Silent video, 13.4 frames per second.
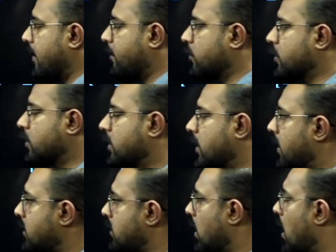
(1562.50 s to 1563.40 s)
position
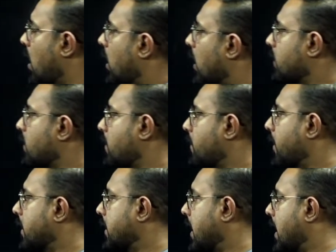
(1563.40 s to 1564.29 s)
is,
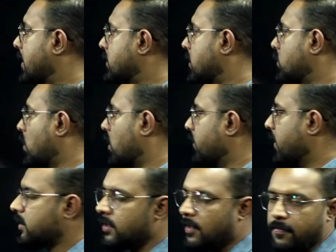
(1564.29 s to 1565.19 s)
remember the answer is
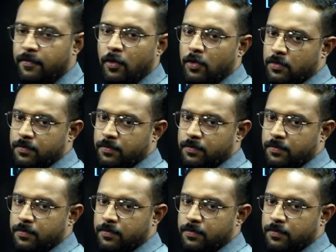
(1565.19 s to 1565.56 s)
always 4.